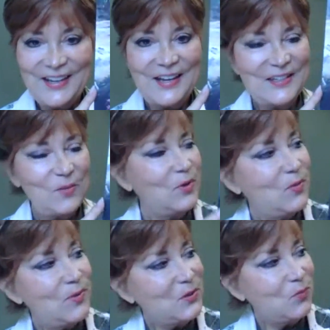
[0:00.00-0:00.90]
I said, well,
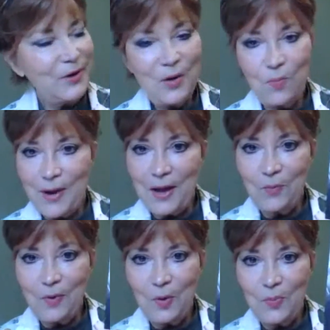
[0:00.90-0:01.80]
he wasn't wearing a
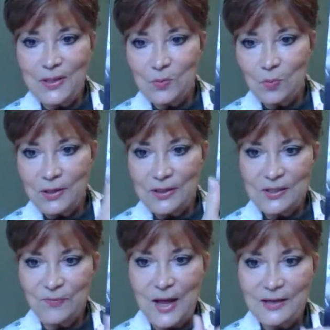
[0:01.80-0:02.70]
brown robe. He's wearing
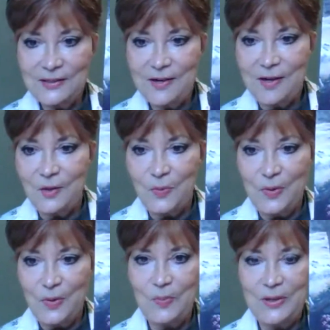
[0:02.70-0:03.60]
this flax-colored
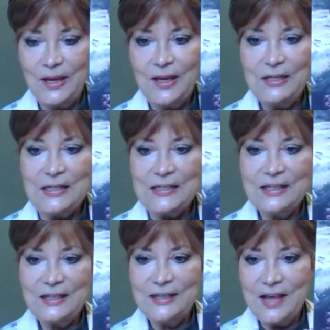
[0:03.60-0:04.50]
robe. And he
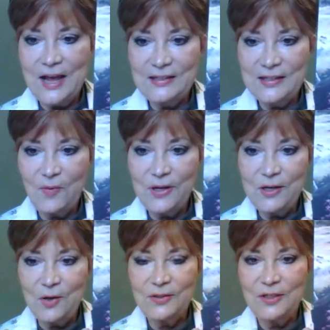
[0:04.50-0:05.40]
said, that's how
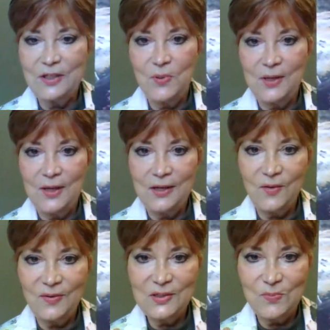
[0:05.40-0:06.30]
he looked at the beginning
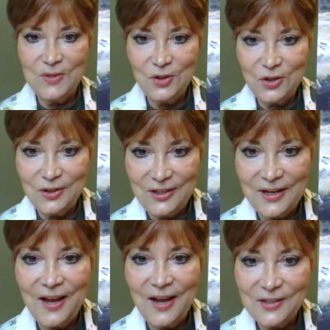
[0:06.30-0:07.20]
of his mission. He
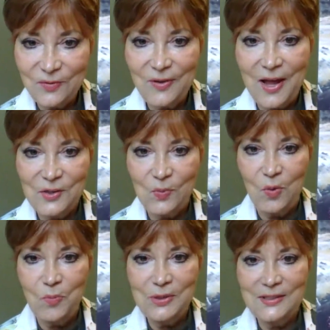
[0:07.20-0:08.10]
has a flax
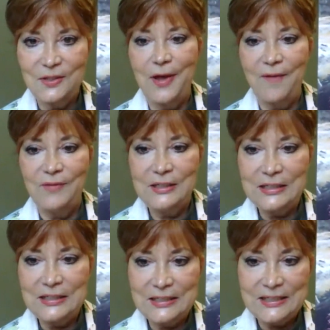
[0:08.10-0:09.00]
robe. We still have it in
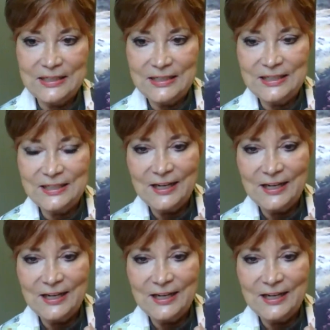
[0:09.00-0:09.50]
Assisi.